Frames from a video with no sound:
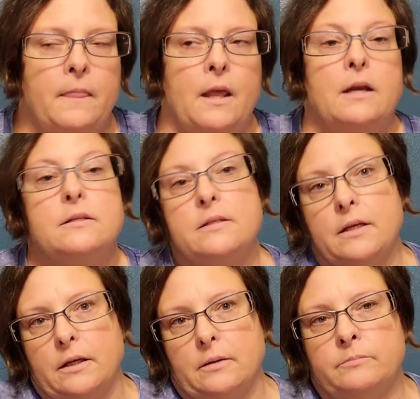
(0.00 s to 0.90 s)
and to see
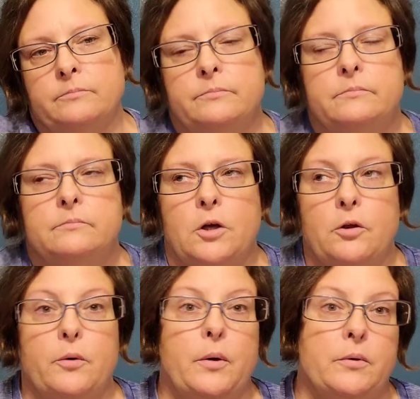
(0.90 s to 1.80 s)
him,
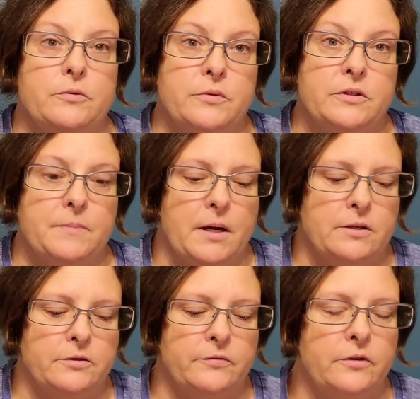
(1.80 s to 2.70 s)
although he wasn't
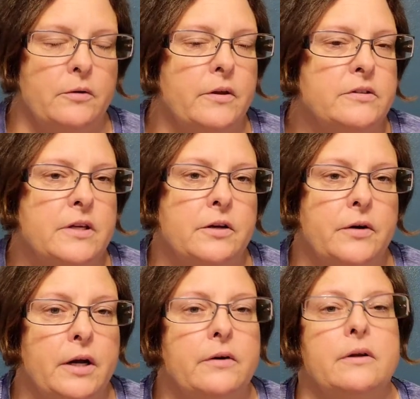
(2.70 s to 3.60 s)
responsive. They say your
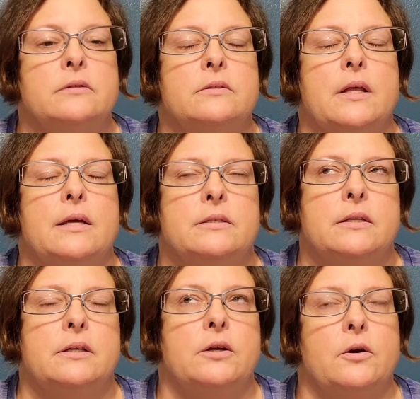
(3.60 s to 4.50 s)
hearing is the last
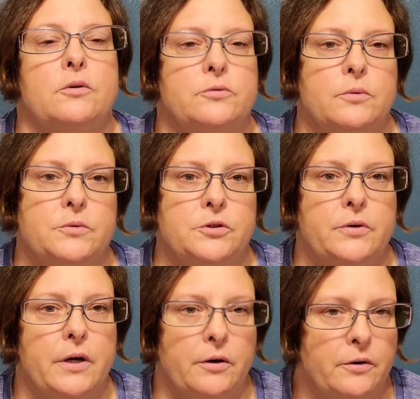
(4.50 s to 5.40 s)
thing to go, so I'm sure
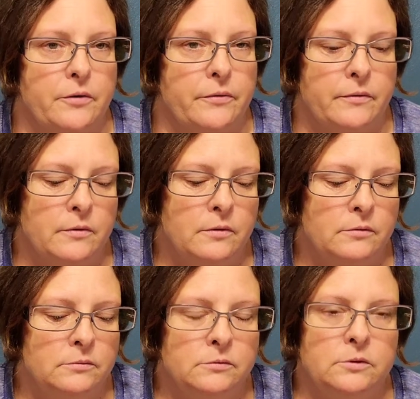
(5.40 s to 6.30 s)
he heard,
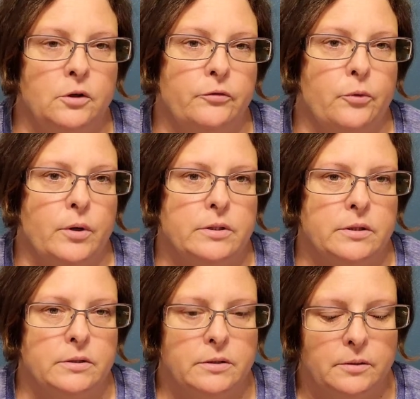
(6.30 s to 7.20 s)

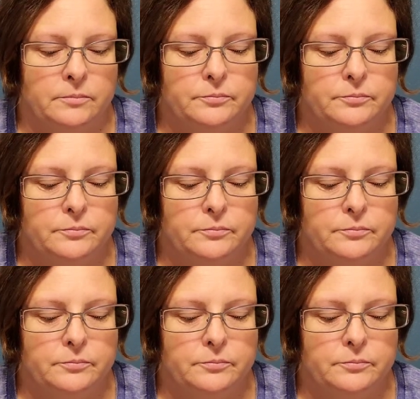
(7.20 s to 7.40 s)
voices.